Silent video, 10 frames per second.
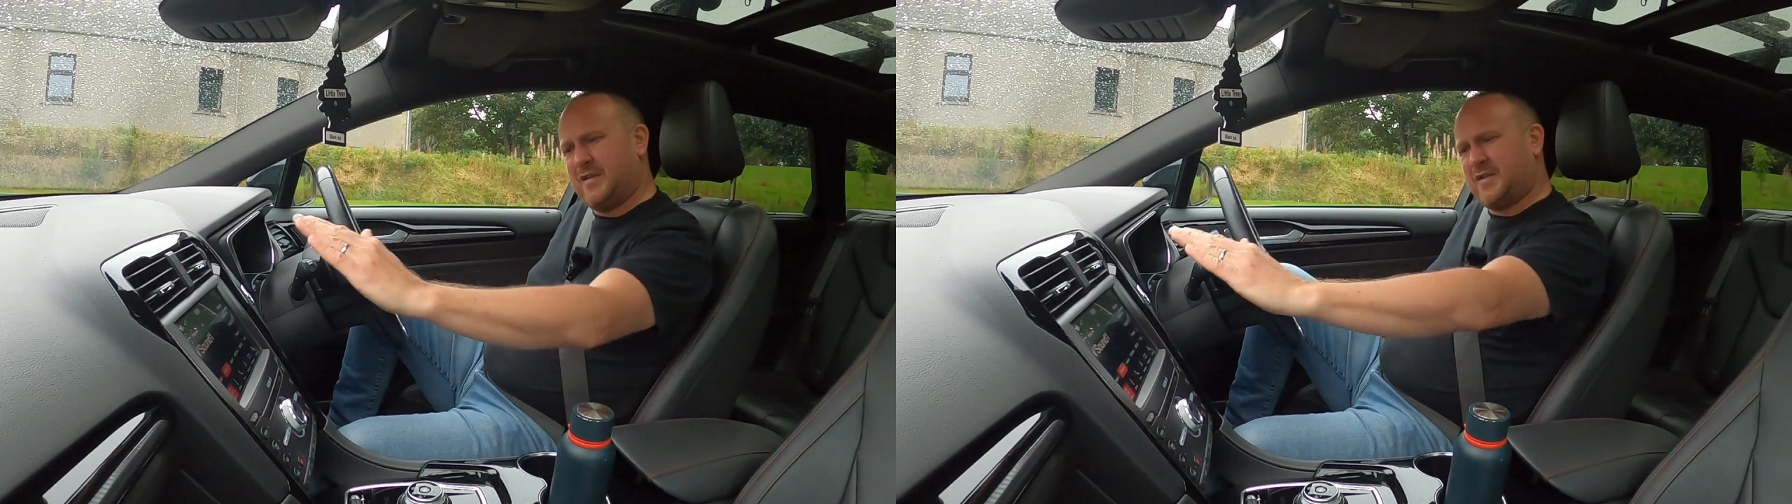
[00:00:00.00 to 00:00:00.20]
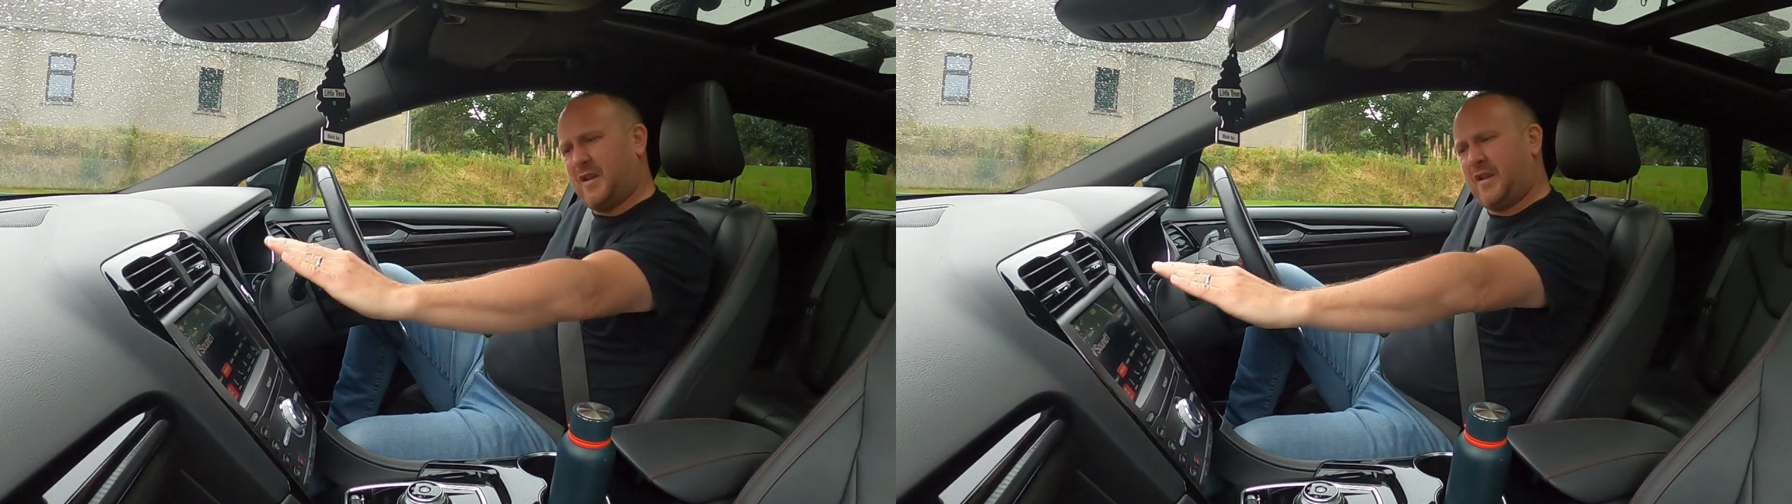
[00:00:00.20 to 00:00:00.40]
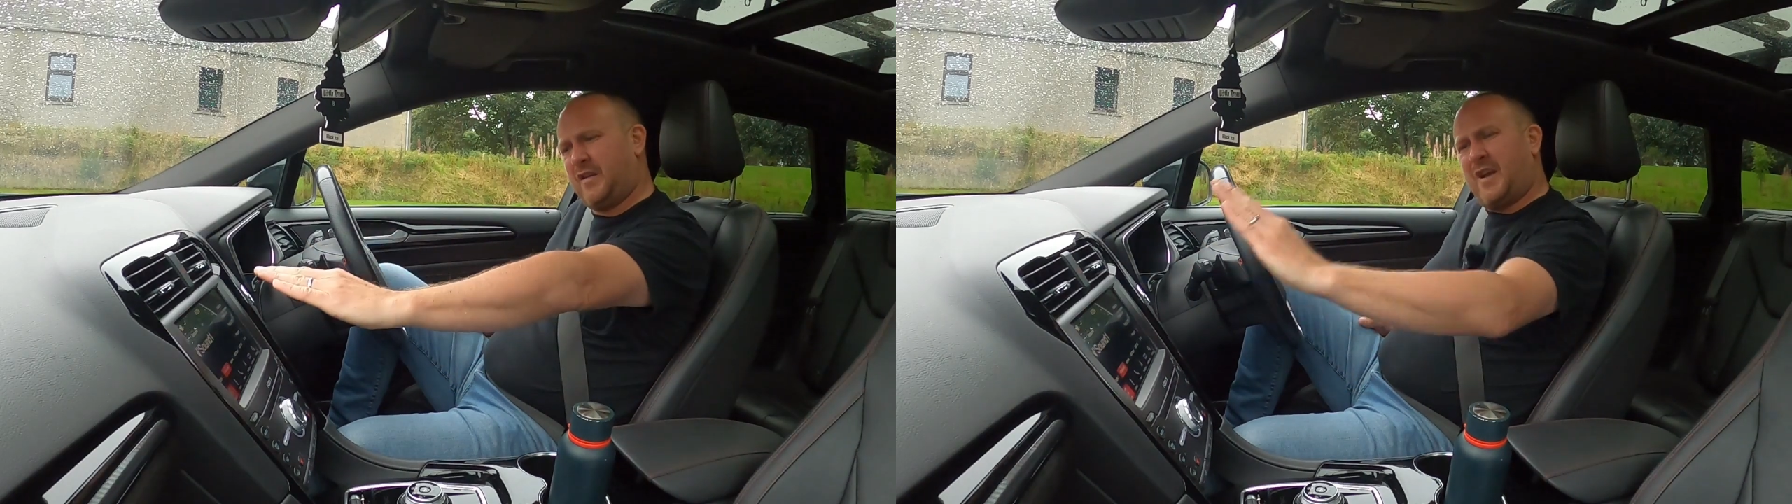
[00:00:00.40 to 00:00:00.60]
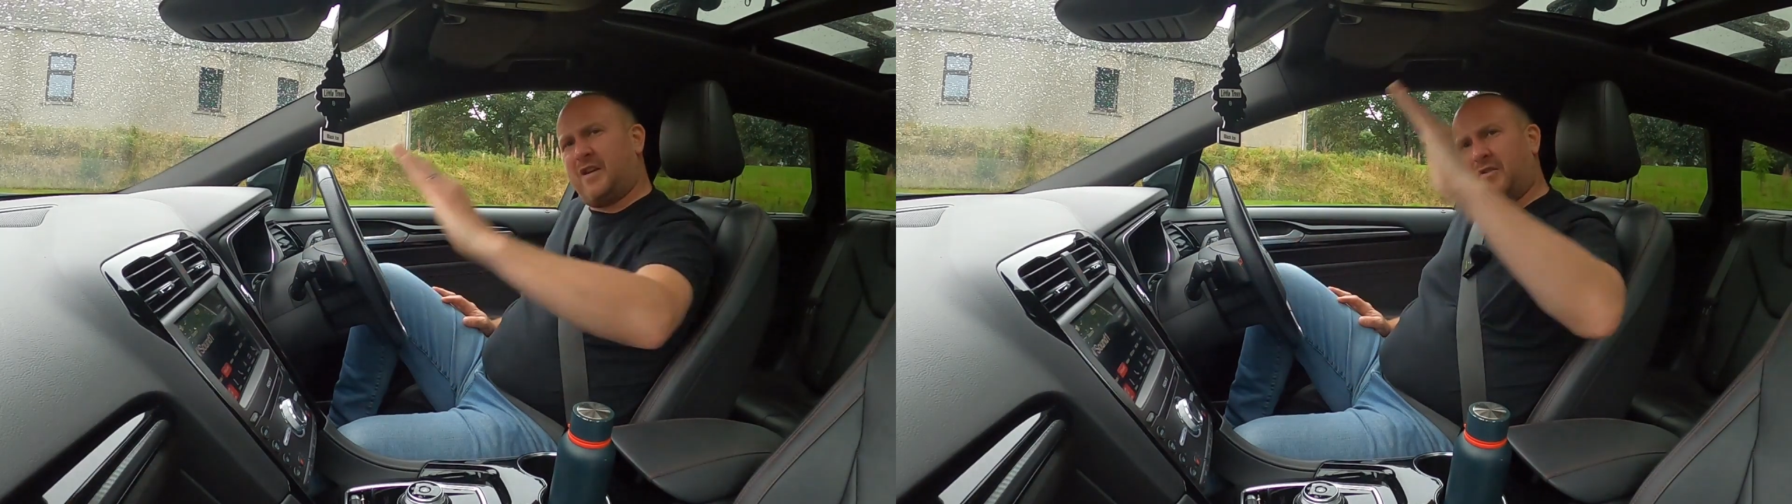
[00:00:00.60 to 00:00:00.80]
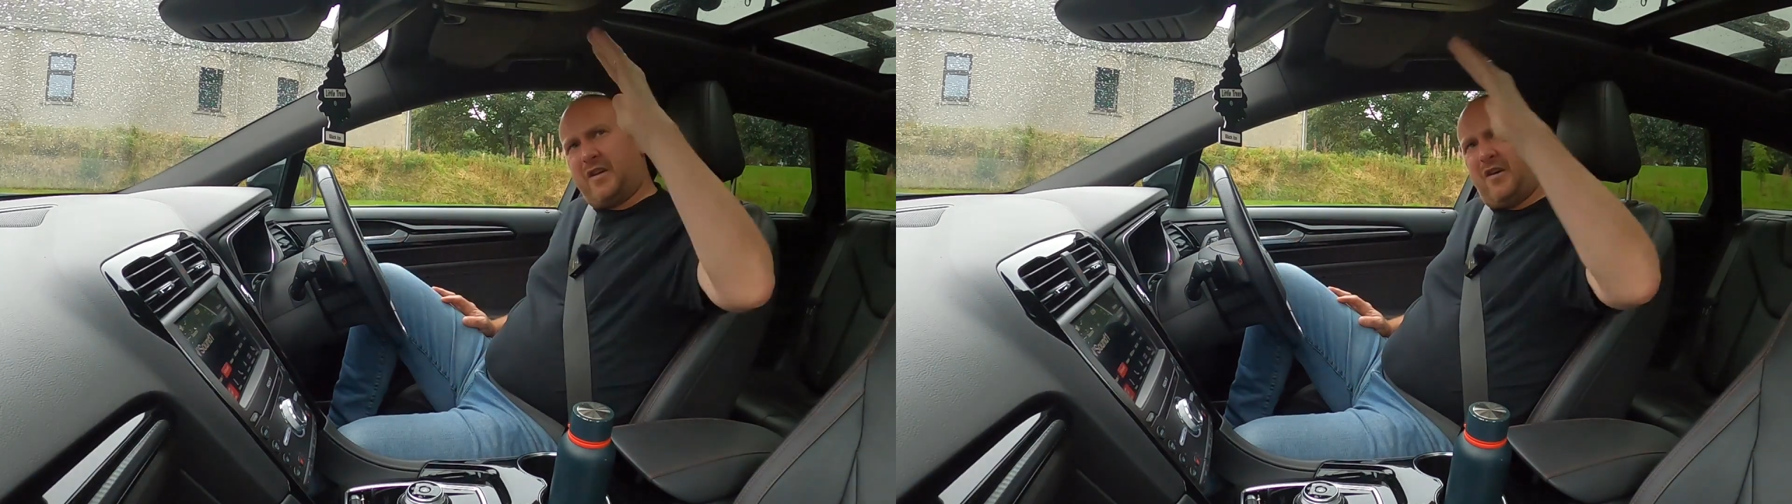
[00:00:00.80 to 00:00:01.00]
It's like
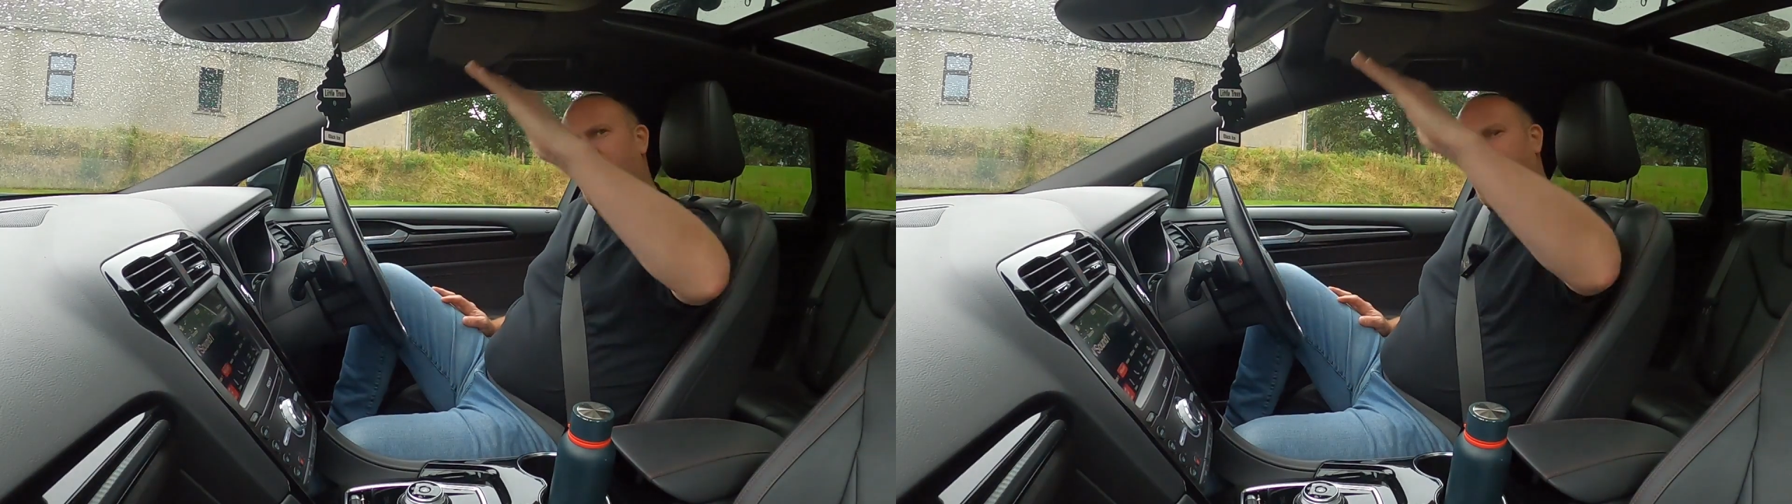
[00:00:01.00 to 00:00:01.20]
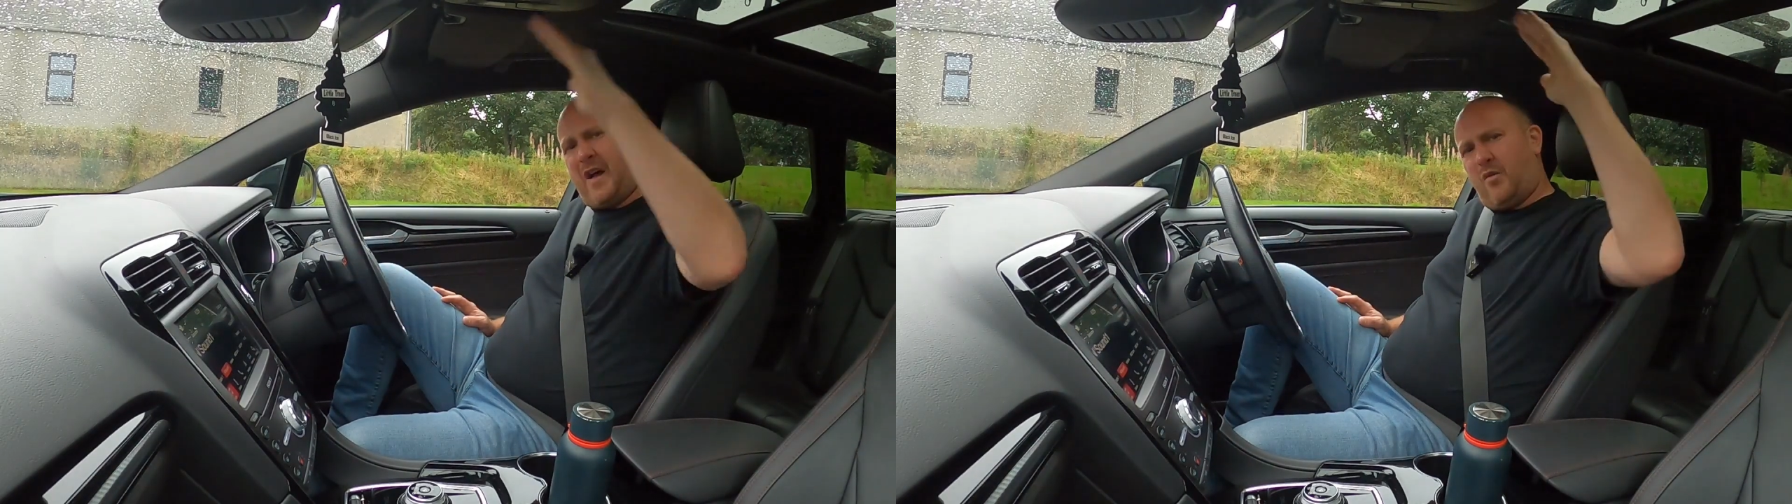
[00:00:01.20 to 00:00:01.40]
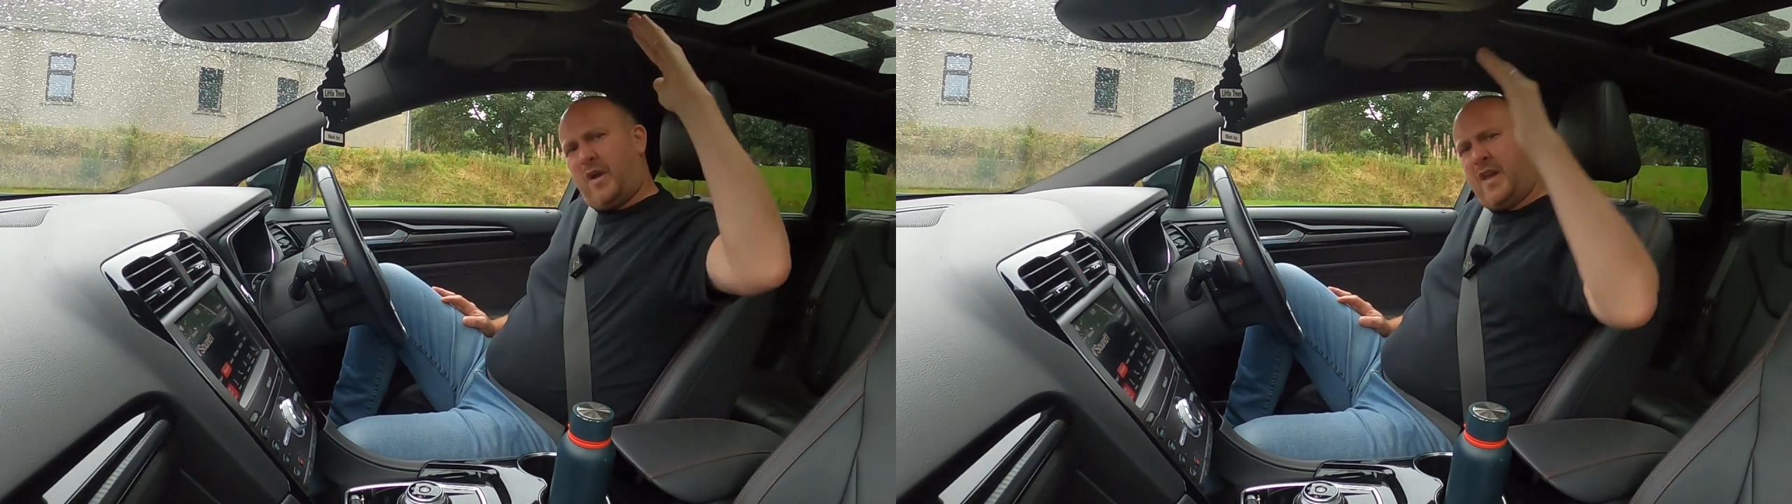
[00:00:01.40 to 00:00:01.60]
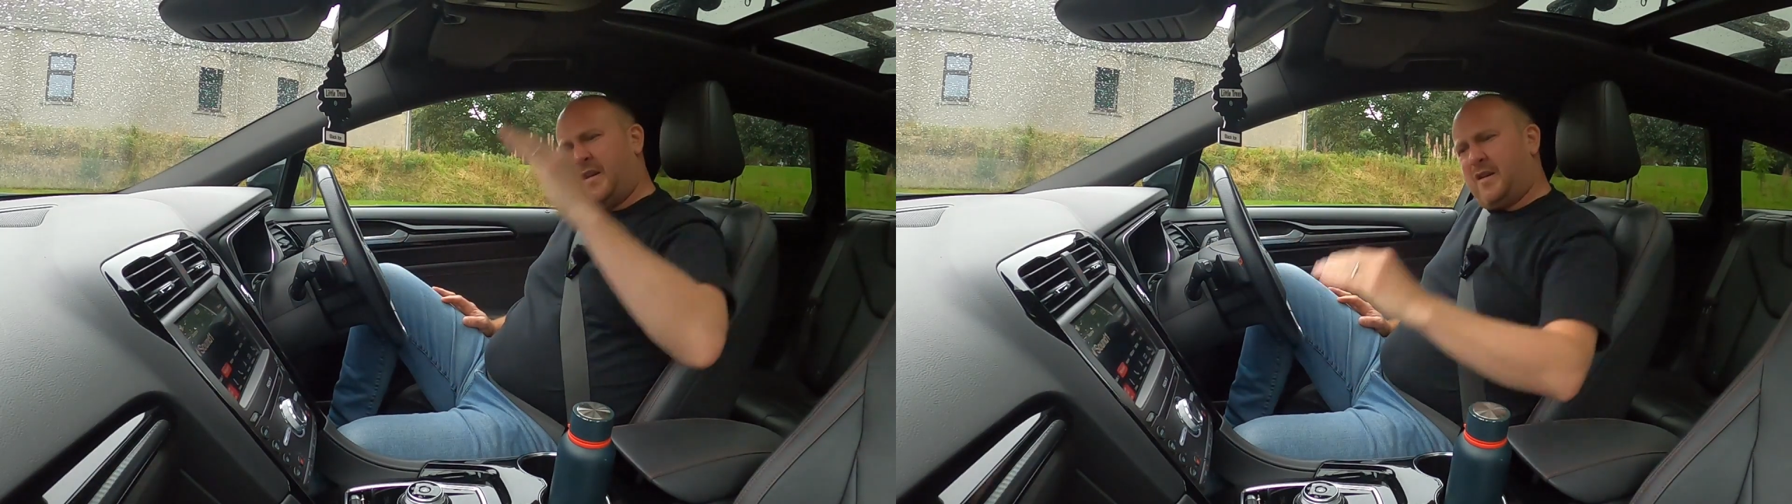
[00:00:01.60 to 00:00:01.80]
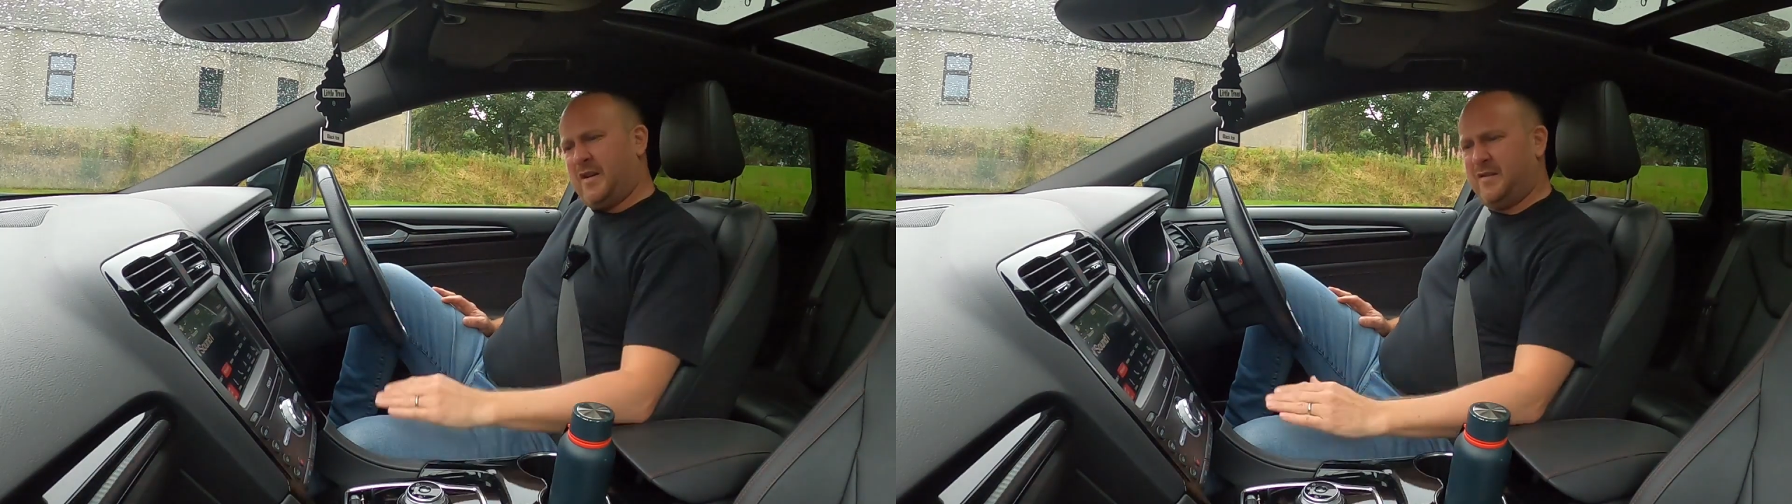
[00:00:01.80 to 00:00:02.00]
angling up that way,
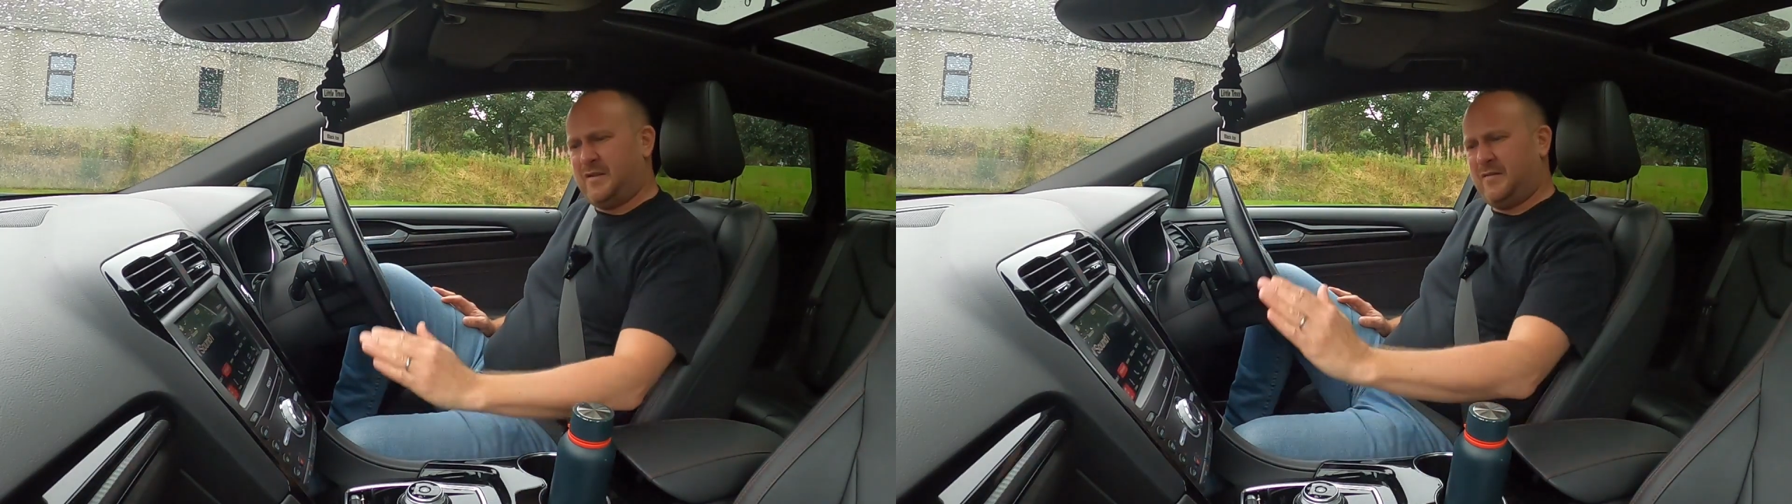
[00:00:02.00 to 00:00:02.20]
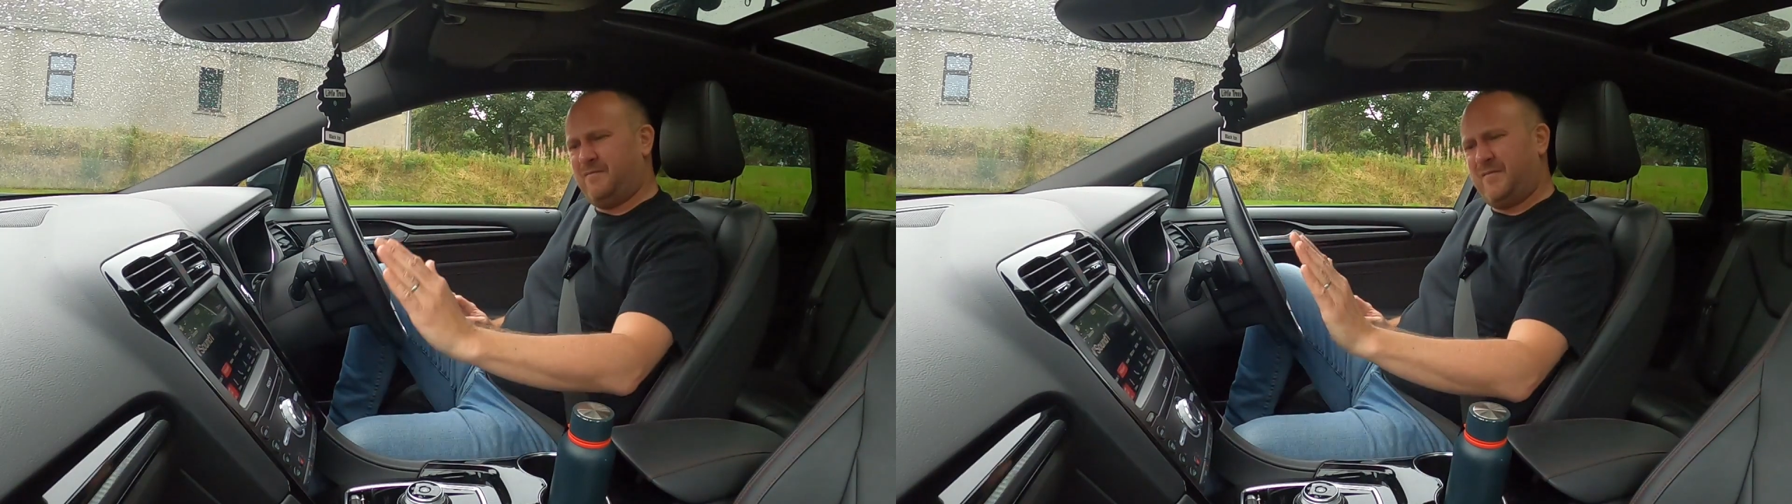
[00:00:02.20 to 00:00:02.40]
and